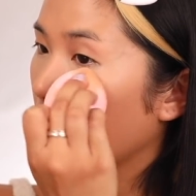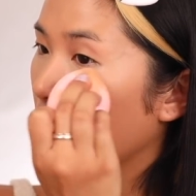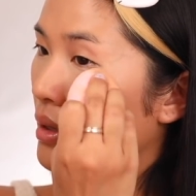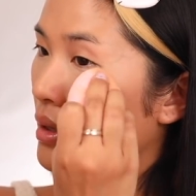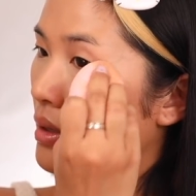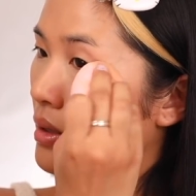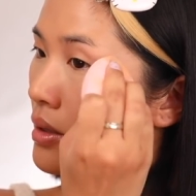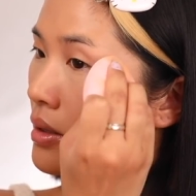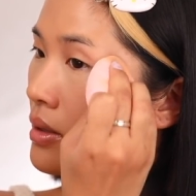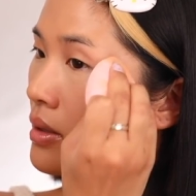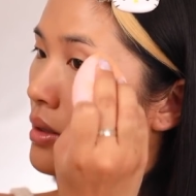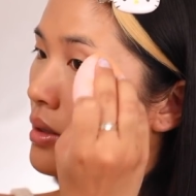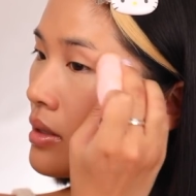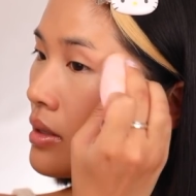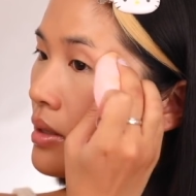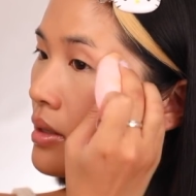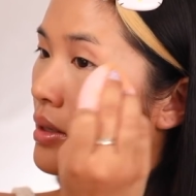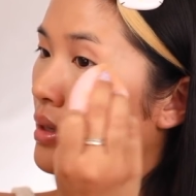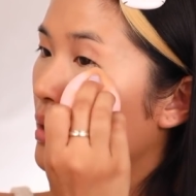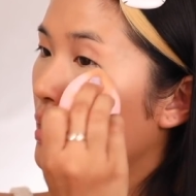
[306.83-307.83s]
So it's not that
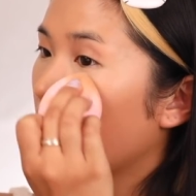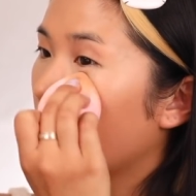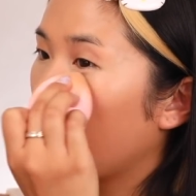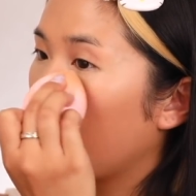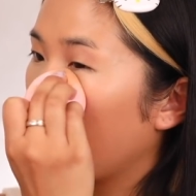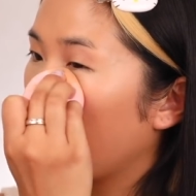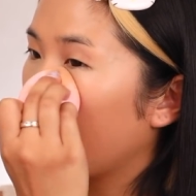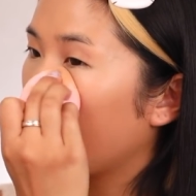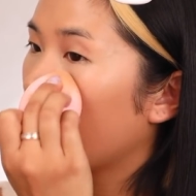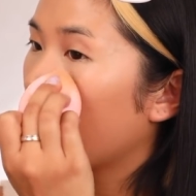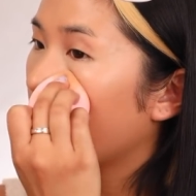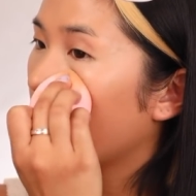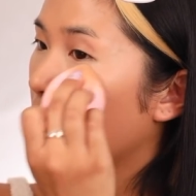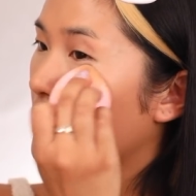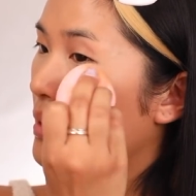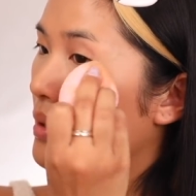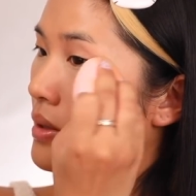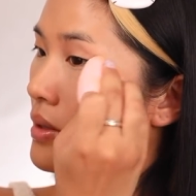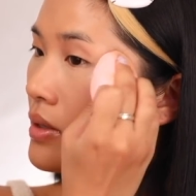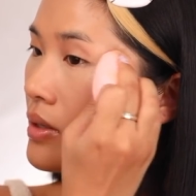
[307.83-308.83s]
much of a
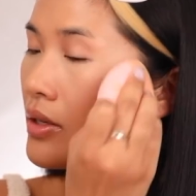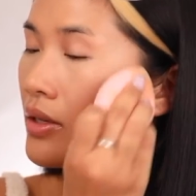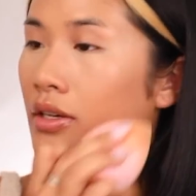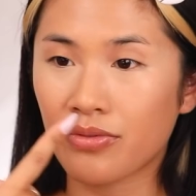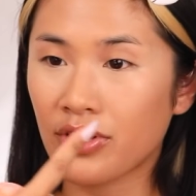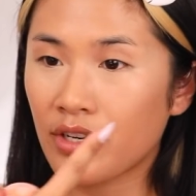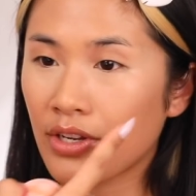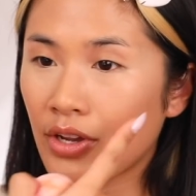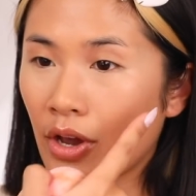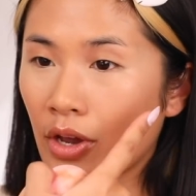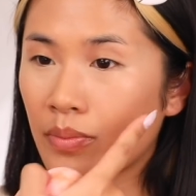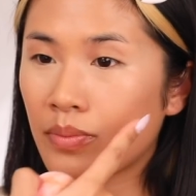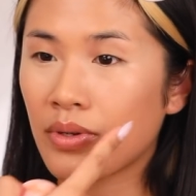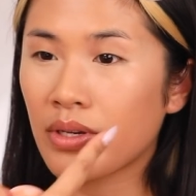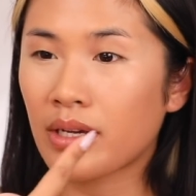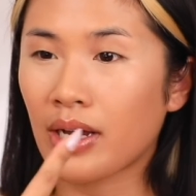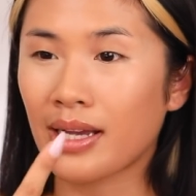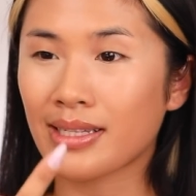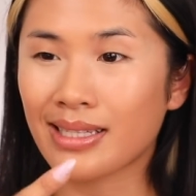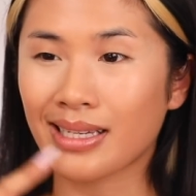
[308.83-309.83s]
difference, but I really hope
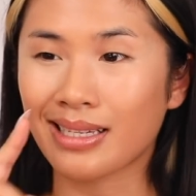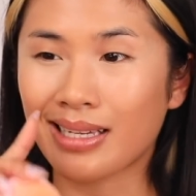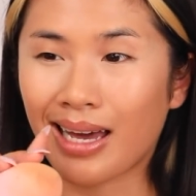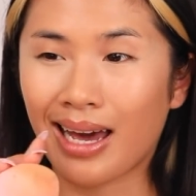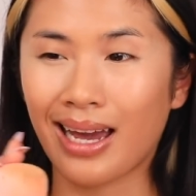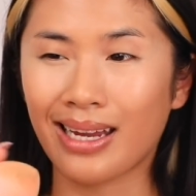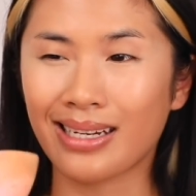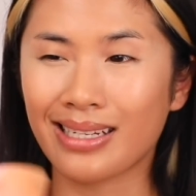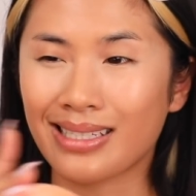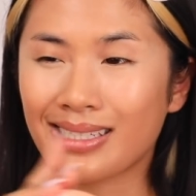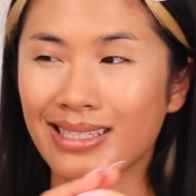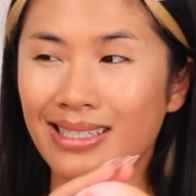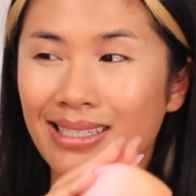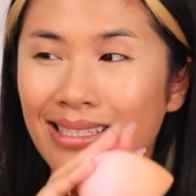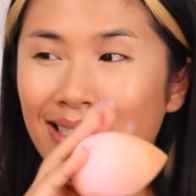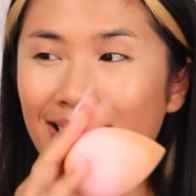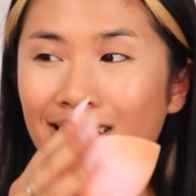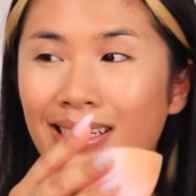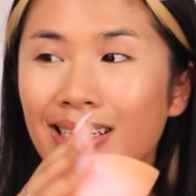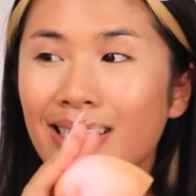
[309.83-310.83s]
you guys can kind of
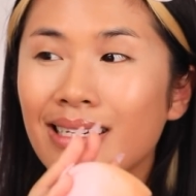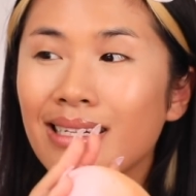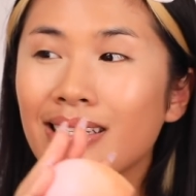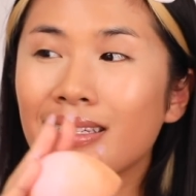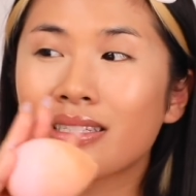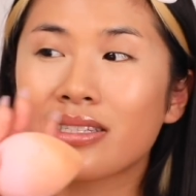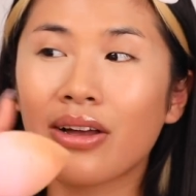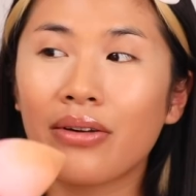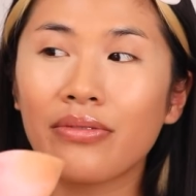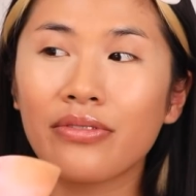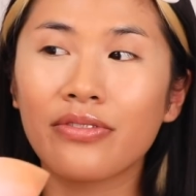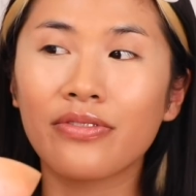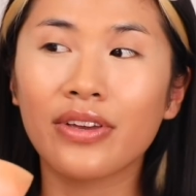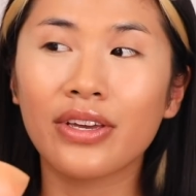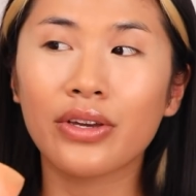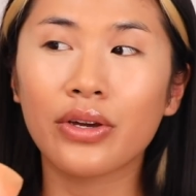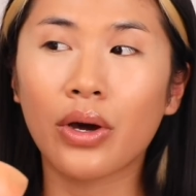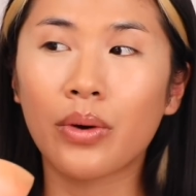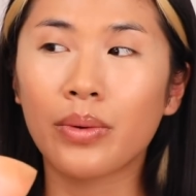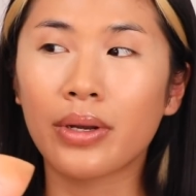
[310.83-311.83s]
see
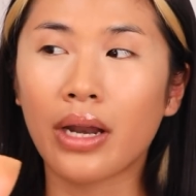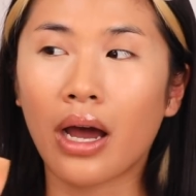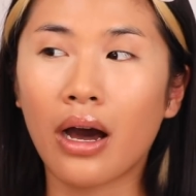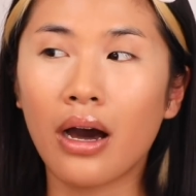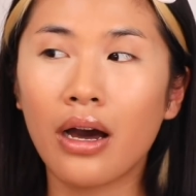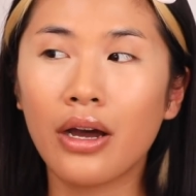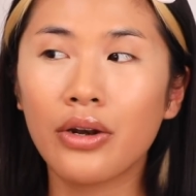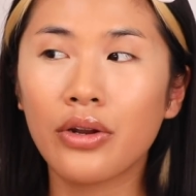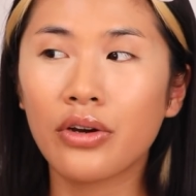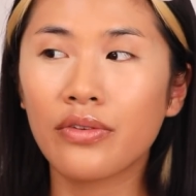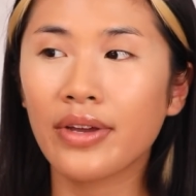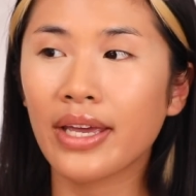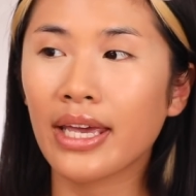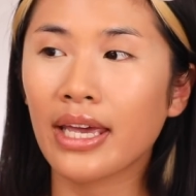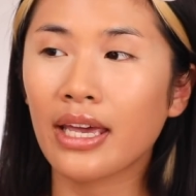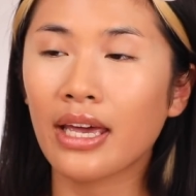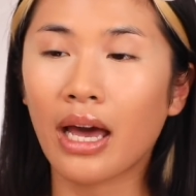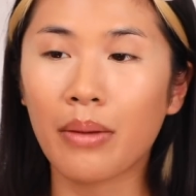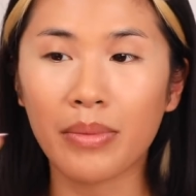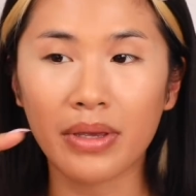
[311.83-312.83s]
something going on over
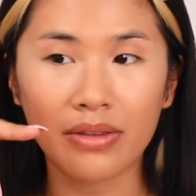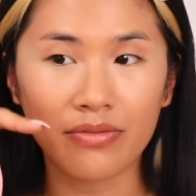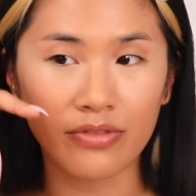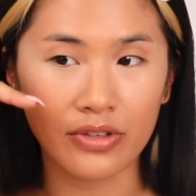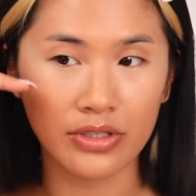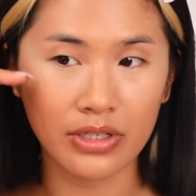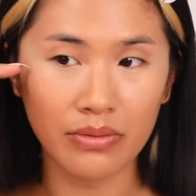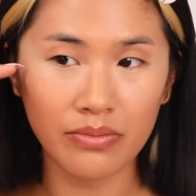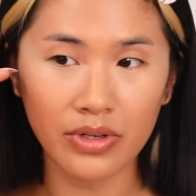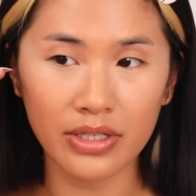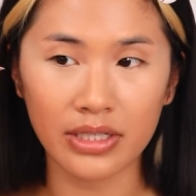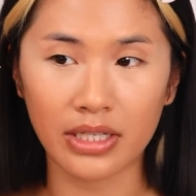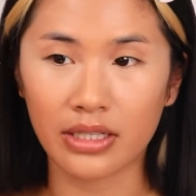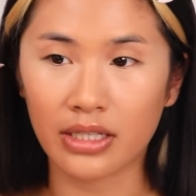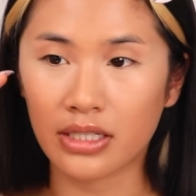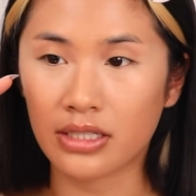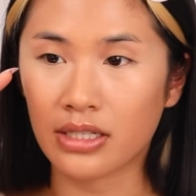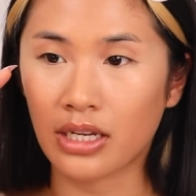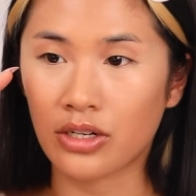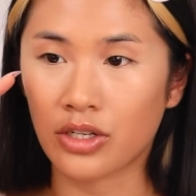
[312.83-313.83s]
here. I mean, for some reason
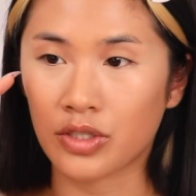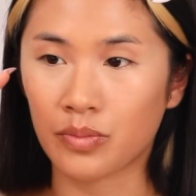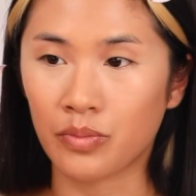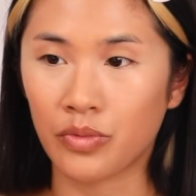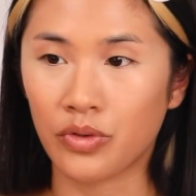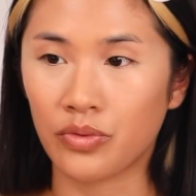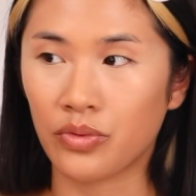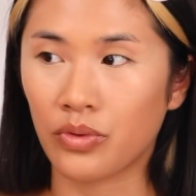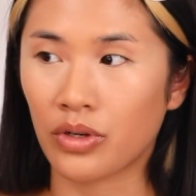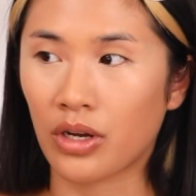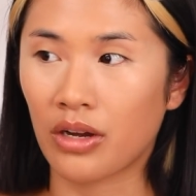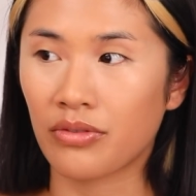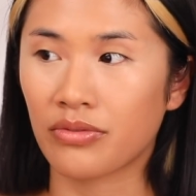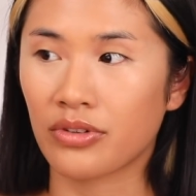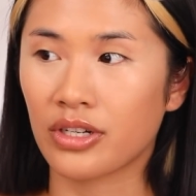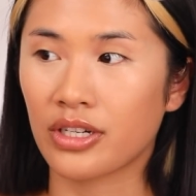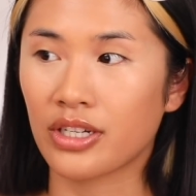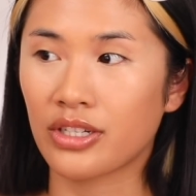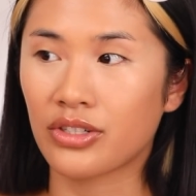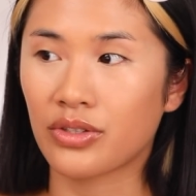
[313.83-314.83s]
this side looks more full
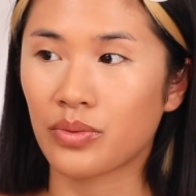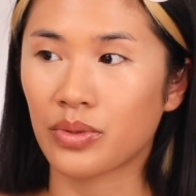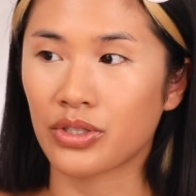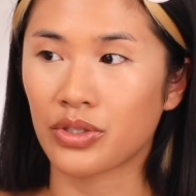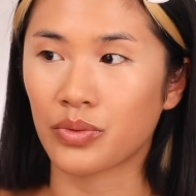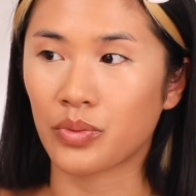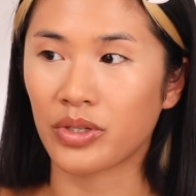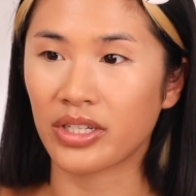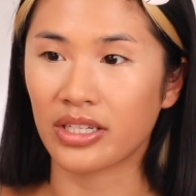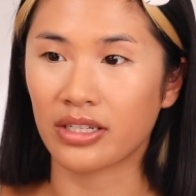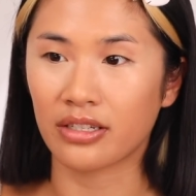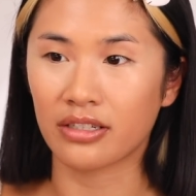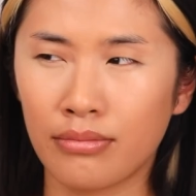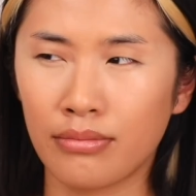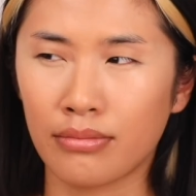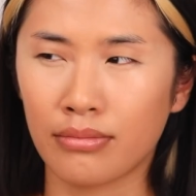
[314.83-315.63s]
coverage, which is weird.